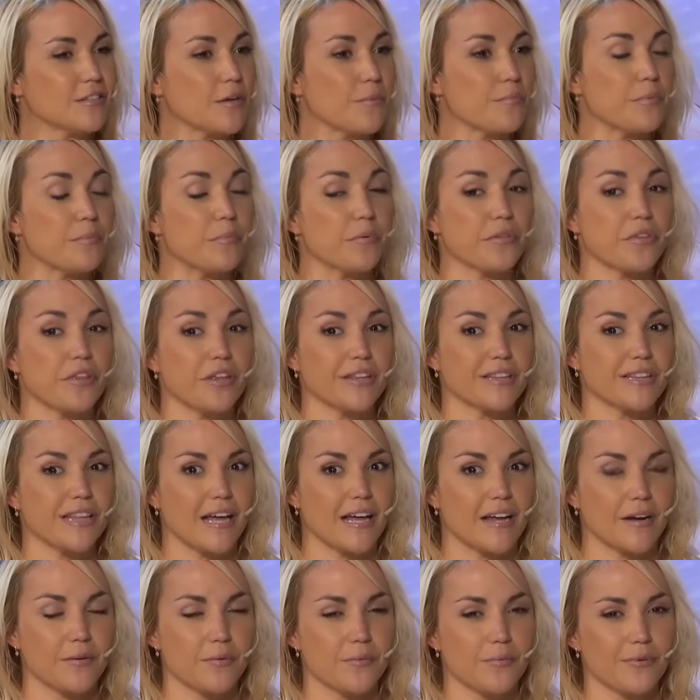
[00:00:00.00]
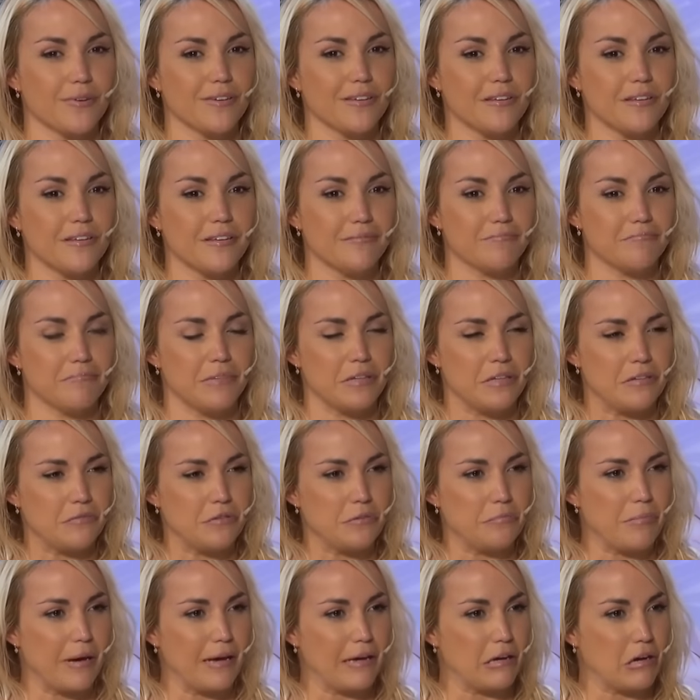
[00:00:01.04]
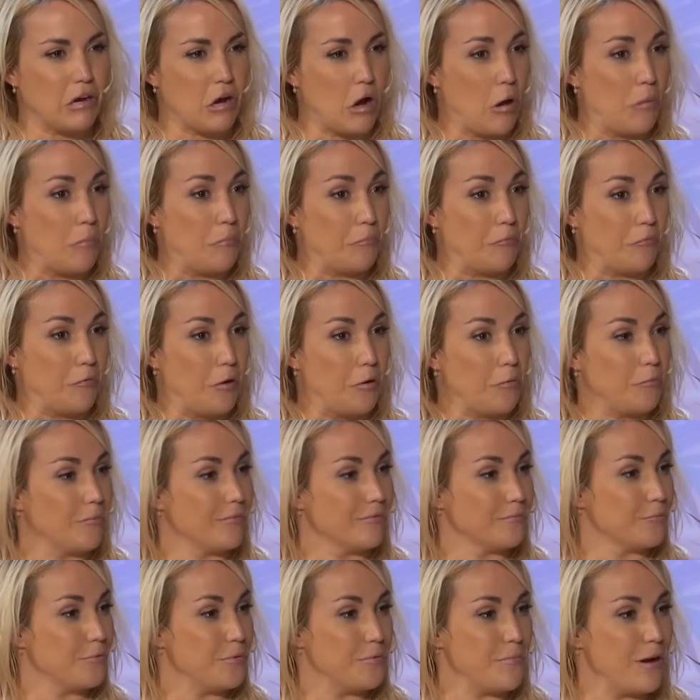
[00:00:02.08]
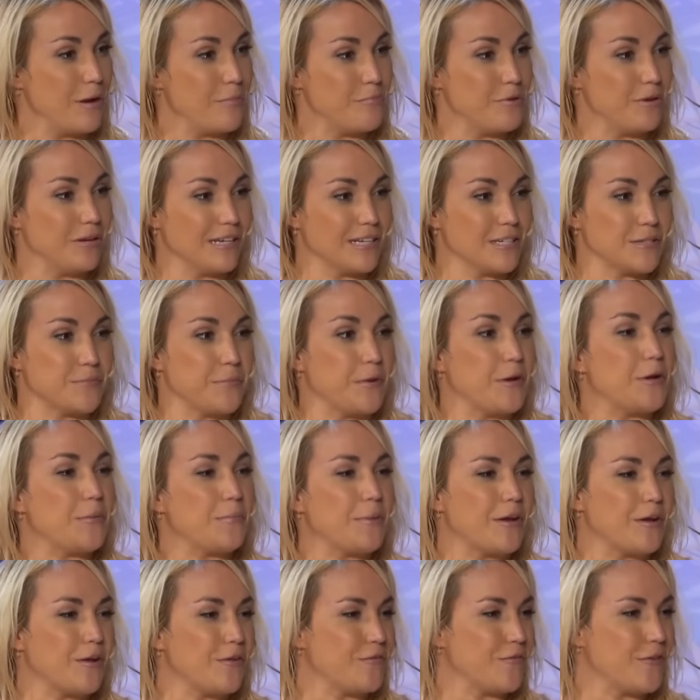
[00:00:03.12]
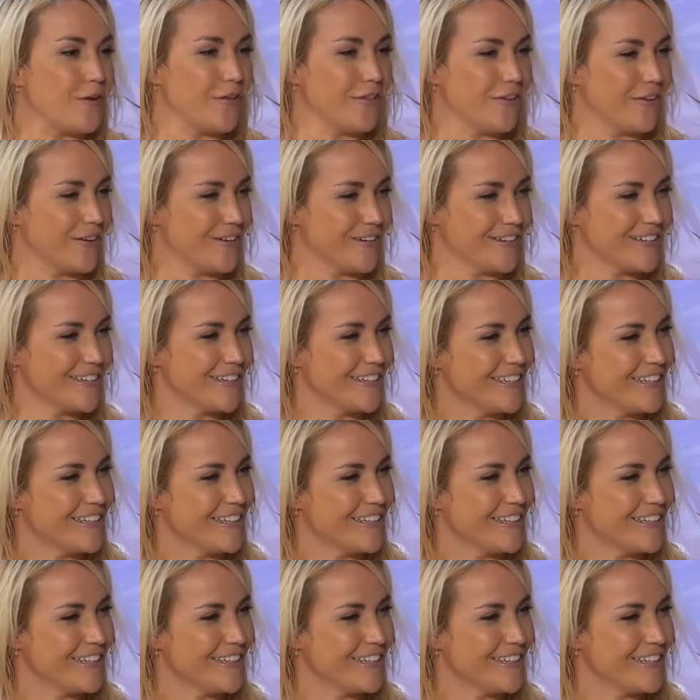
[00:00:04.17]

Some people think that we even might come from. We might be an experiment of other.